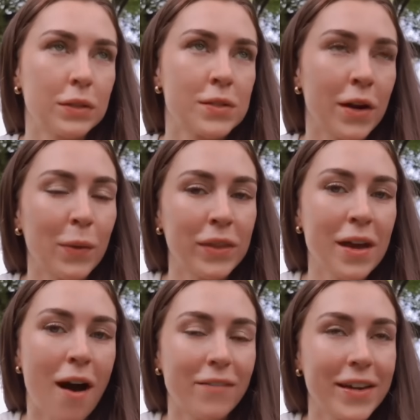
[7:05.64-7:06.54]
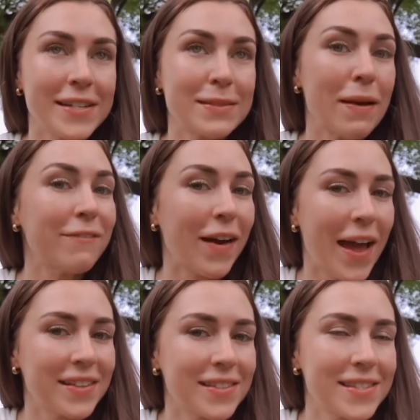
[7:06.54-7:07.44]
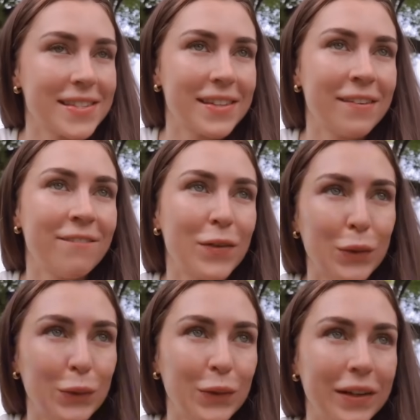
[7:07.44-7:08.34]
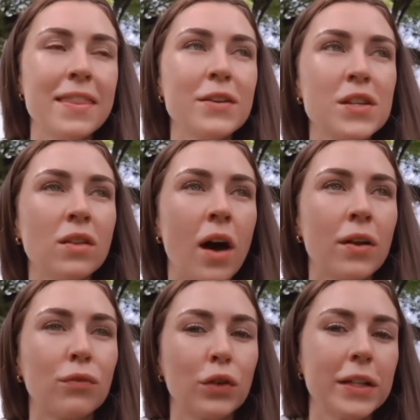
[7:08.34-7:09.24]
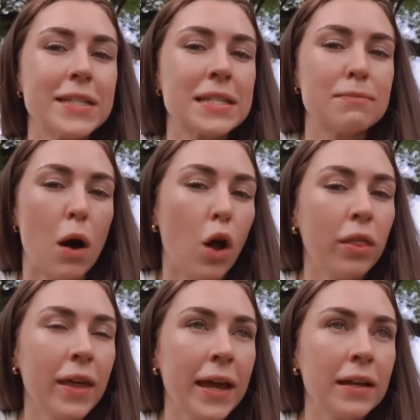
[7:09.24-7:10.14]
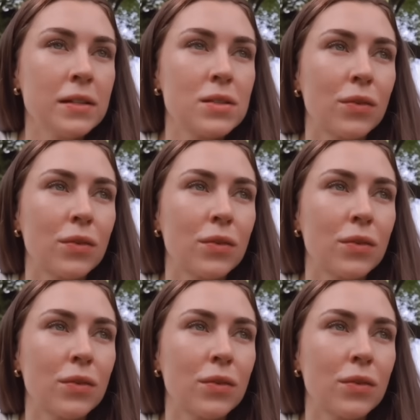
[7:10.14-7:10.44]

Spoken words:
starting with the obvious, my friends, the food, and then there's a lot of really small things.